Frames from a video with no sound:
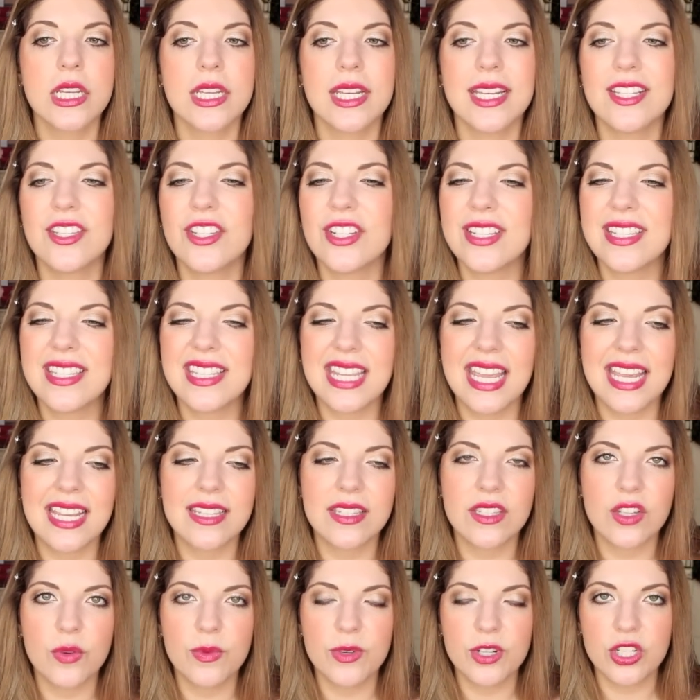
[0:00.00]
It just
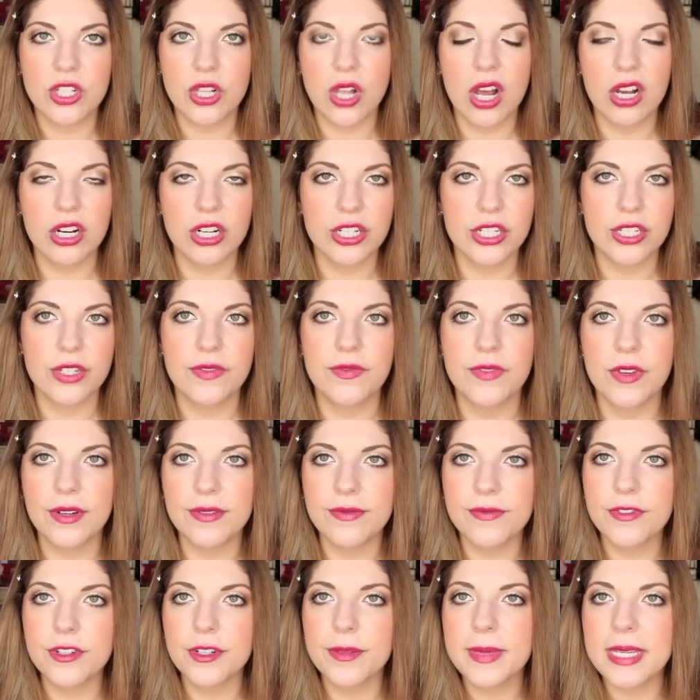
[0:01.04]
takes so much longer to
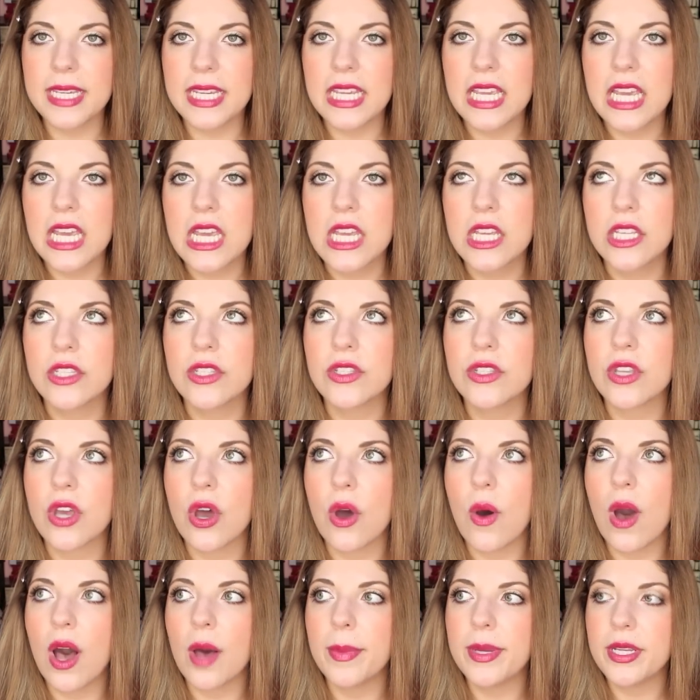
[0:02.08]
film for me.
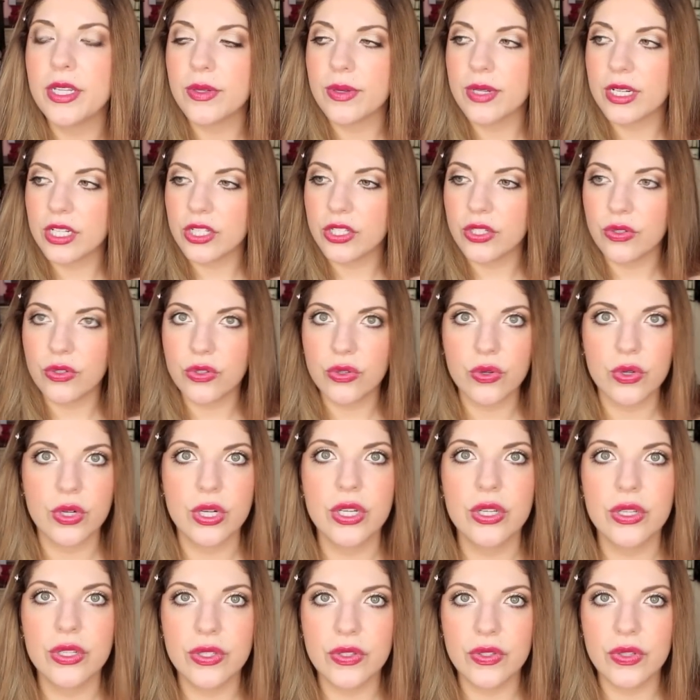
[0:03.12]
So I'll be doing a
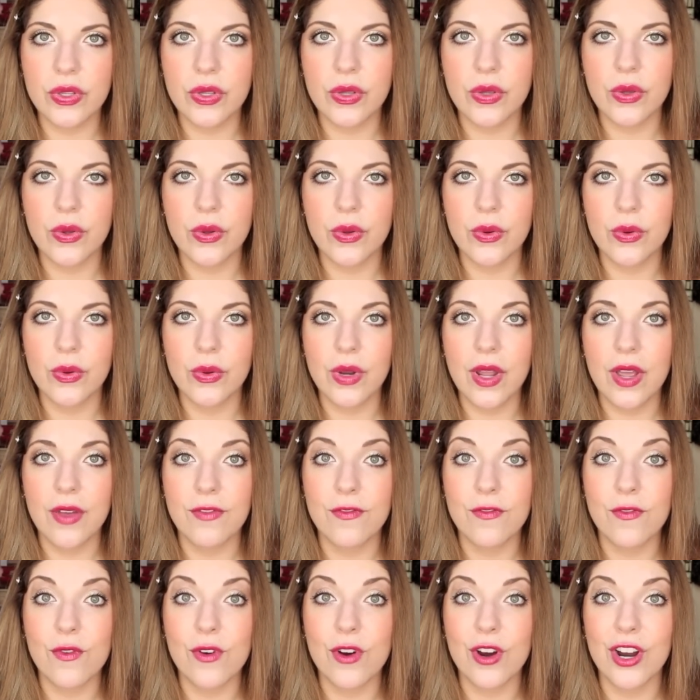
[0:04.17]
tutorial soon
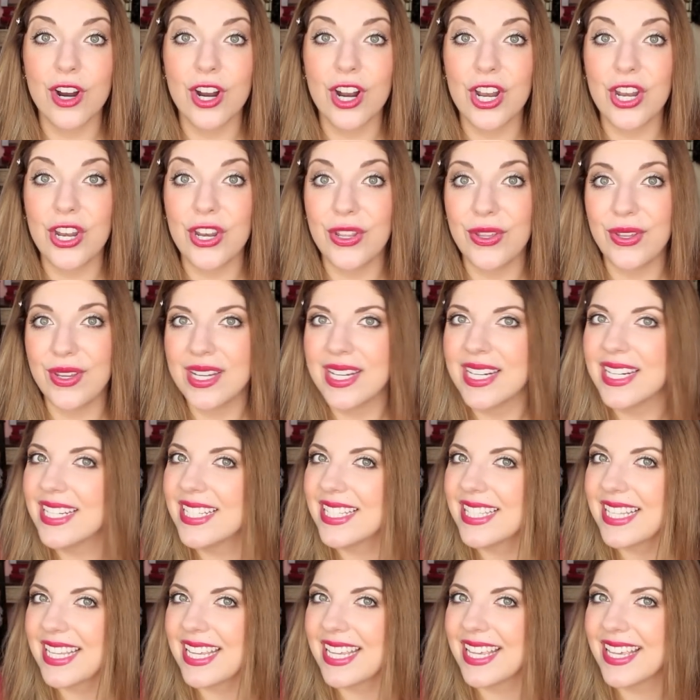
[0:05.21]
for New
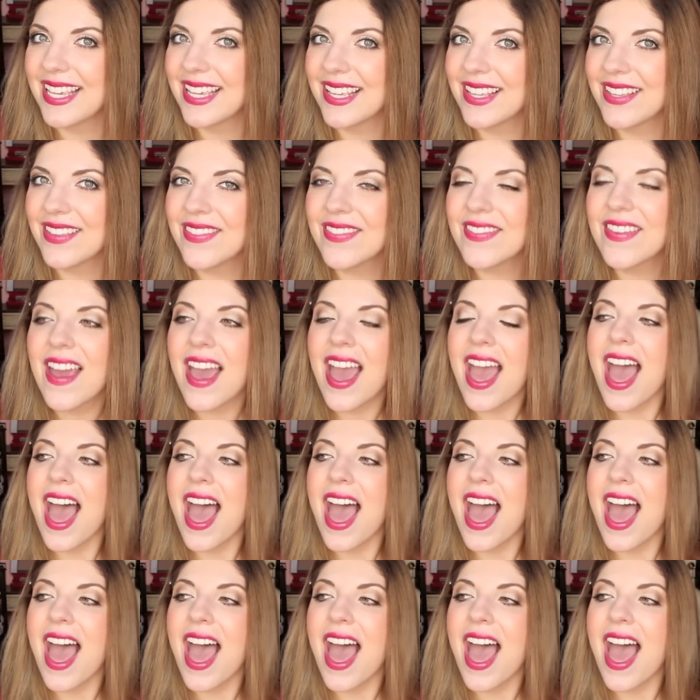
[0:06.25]
Year's Eve.